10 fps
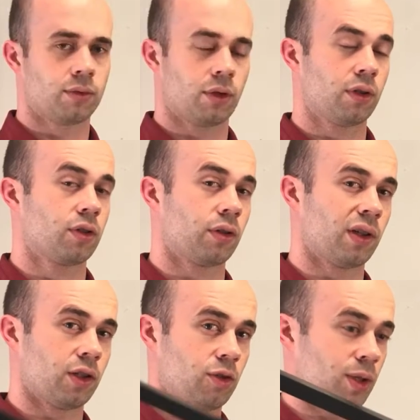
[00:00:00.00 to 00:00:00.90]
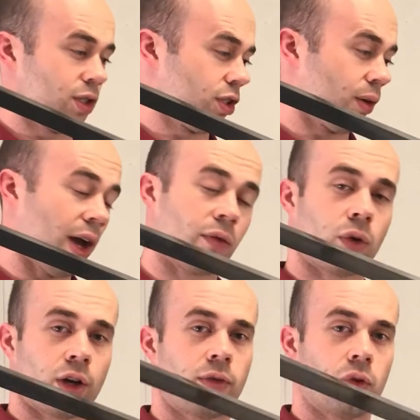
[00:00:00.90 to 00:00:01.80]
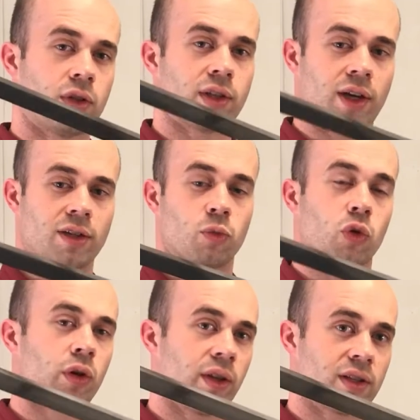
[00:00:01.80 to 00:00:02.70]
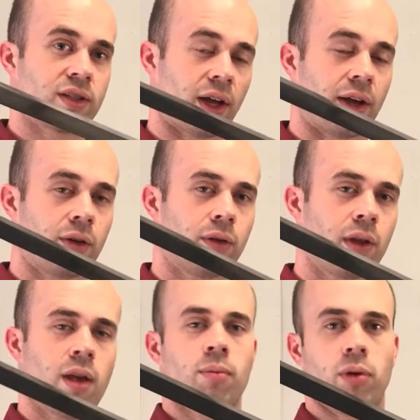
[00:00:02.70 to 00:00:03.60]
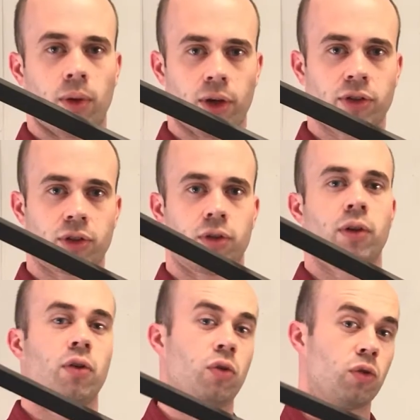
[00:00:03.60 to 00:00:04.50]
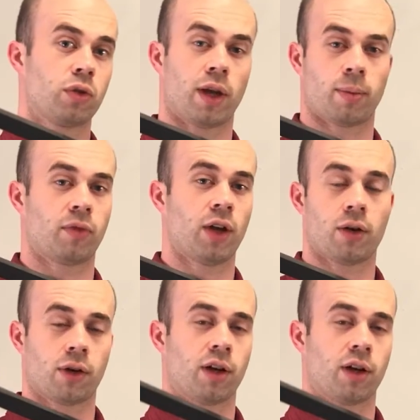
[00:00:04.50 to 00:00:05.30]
During the Song Dynasty, we still have quite a few designs more in this style, but we also, a new type of Dao